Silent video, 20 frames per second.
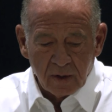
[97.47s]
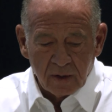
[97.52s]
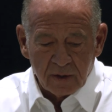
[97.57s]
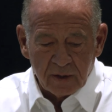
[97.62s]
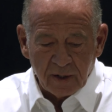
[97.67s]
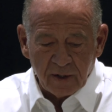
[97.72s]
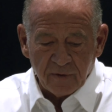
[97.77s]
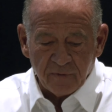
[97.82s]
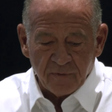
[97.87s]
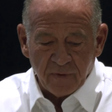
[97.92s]

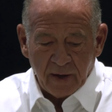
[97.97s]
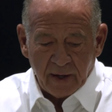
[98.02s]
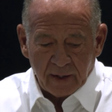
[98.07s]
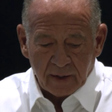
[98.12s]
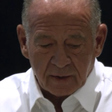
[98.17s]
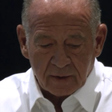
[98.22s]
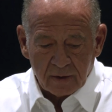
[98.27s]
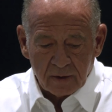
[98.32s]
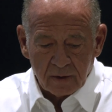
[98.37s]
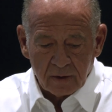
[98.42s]

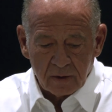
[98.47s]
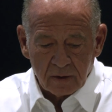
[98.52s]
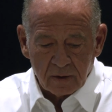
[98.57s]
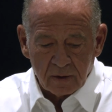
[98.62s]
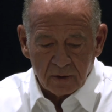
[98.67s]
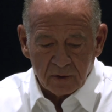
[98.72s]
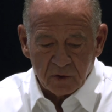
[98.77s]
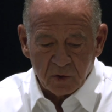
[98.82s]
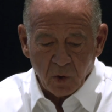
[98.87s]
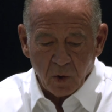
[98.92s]
defect,
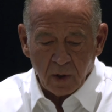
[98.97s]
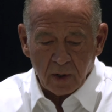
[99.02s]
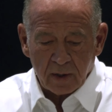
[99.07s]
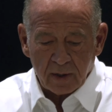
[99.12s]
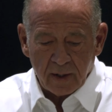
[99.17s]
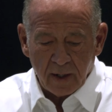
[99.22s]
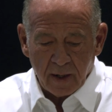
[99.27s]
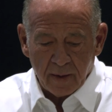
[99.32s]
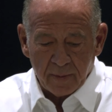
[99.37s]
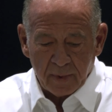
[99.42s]

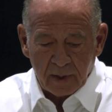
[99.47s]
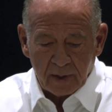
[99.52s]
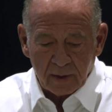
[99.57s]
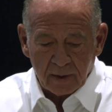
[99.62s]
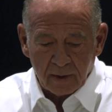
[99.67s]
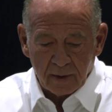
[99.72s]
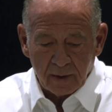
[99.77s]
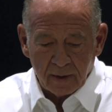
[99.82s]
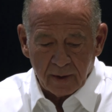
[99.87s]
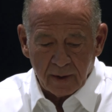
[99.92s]

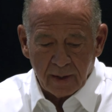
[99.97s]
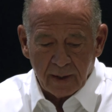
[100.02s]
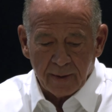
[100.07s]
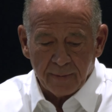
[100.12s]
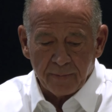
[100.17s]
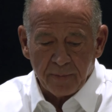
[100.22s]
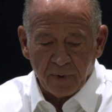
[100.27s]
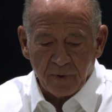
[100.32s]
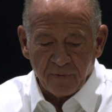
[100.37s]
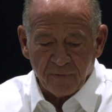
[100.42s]
shortcoming,
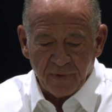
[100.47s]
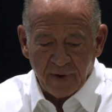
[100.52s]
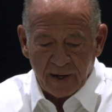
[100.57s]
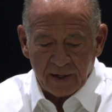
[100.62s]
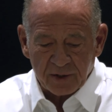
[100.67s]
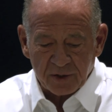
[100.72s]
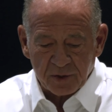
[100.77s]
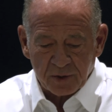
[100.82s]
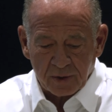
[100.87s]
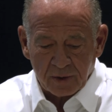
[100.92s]

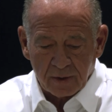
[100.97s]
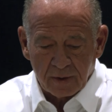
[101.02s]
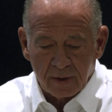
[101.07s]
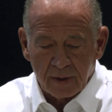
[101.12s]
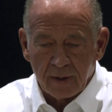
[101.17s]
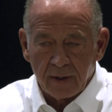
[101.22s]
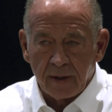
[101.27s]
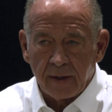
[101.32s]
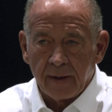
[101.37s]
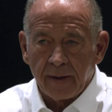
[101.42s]
imperfection,
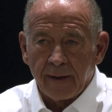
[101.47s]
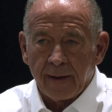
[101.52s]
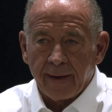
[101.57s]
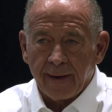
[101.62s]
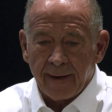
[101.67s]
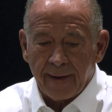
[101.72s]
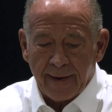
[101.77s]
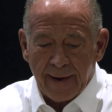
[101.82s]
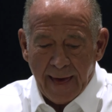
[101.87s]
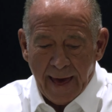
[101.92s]

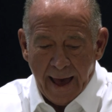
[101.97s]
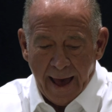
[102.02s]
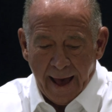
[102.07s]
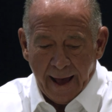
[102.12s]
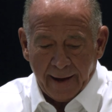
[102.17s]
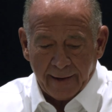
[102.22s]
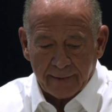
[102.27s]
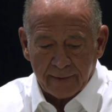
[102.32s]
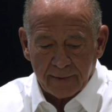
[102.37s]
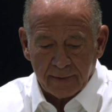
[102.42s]

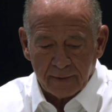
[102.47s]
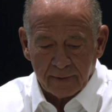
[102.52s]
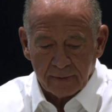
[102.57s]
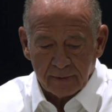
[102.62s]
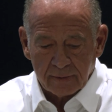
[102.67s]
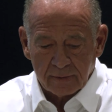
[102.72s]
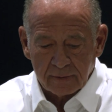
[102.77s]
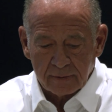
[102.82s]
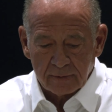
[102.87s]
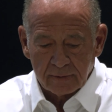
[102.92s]
lack.
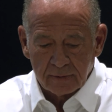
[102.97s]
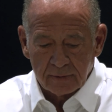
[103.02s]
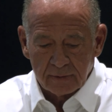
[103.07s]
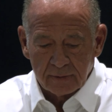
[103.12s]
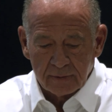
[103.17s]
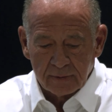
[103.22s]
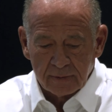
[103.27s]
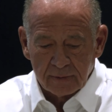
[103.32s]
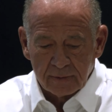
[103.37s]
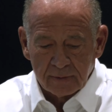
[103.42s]

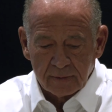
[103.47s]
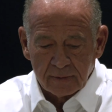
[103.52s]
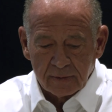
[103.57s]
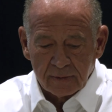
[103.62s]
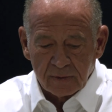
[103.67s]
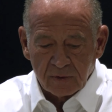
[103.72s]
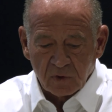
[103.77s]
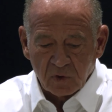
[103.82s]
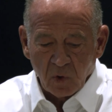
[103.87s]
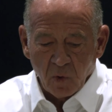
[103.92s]

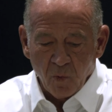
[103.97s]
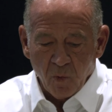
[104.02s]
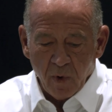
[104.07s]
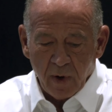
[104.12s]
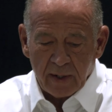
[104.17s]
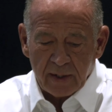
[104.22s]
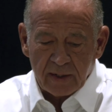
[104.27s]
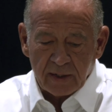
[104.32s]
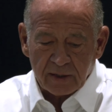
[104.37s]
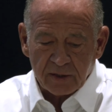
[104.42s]
So
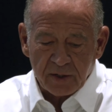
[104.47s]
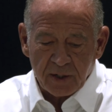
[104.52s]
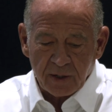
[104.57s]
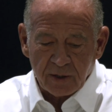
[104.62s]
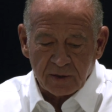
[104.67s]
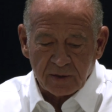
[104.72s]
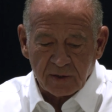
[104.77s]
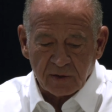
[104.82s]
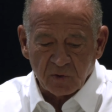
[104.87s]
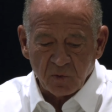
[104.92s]
one dictionary
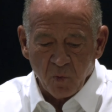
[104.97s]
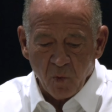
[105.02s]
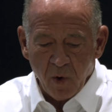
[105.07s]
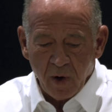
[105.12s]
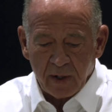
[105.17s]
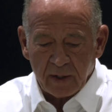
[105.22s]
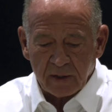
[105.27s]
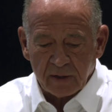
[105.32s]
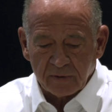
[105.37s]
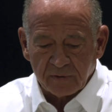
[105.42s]
says
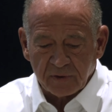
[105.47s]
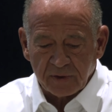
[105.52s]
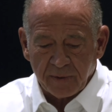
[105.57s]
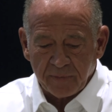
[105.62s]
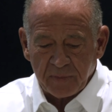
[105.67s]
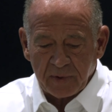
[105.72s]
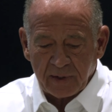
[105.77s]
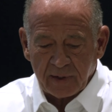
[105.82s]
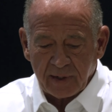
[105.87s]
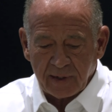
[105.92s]
want of
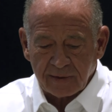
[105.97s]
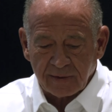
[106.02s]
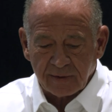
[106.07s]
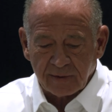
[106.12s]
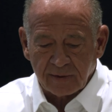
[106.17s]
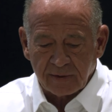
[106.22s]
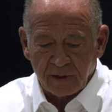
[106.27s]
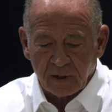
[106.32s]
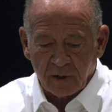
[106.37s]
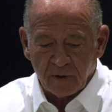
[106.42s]
something
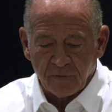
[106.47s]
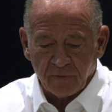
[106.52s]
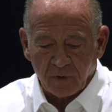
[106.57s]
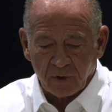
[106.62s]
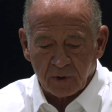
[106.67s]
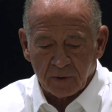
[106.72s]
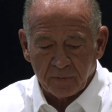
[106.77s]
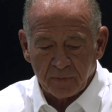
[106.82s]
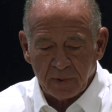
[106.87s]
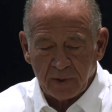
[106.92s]
necessary for
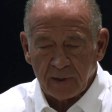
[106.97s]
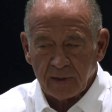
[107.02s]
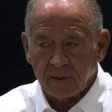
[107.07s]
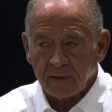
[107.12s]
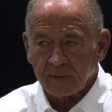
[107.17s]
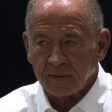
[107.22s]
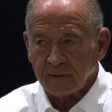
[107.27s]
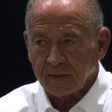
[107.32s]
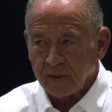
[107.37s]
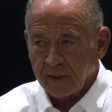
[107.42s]

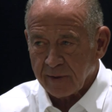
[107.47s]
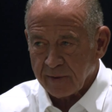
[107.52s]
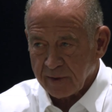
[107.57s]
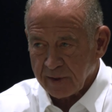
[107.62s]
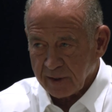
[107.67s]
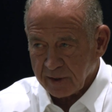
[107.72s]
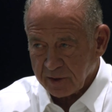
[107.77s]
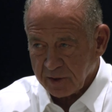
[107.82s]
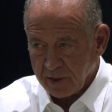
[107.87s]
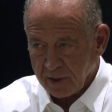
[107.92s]
completeness, the other
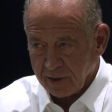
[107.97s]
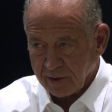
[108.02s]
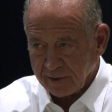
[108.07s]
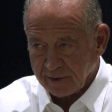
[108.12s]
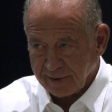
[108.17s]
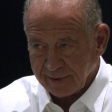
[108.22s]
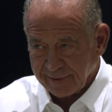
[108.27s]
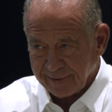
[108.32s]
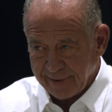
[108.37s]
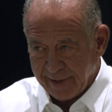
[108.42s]
dictionary
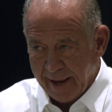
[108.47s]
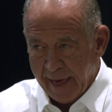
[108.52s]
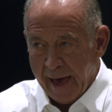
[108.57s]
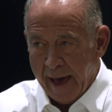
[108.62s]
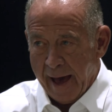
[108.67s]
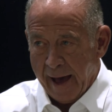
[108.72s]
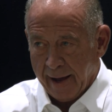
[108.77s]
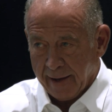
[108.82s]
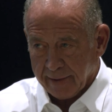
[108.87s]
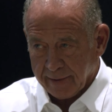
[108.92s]
says
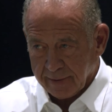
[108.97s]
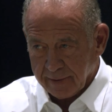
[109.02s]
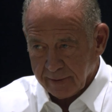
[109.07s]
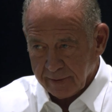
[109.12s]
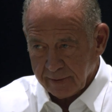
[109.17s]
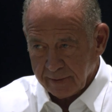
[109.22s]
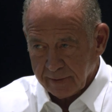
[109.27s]
lack.